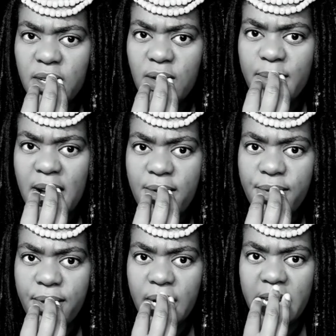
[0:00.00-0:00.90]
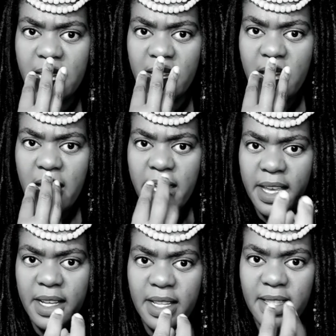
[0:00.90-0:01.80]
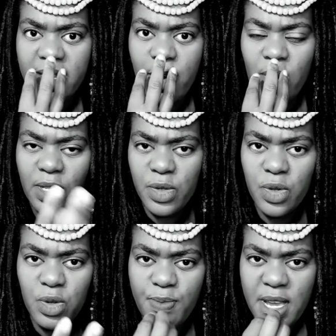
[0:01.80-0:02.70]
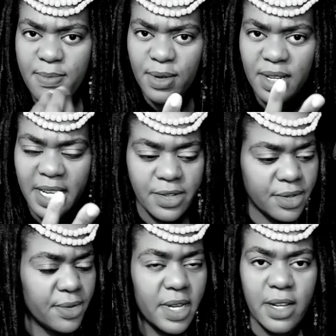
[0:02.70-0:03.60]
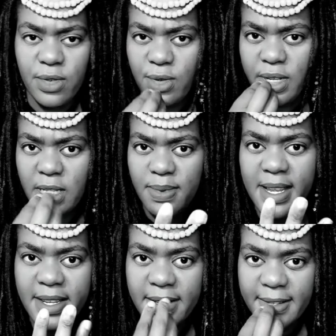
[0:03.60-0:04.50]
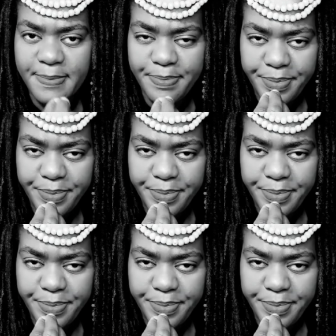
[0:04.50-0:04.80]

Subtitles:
Your mouth, like they want you to be able, I don't know how to explain it.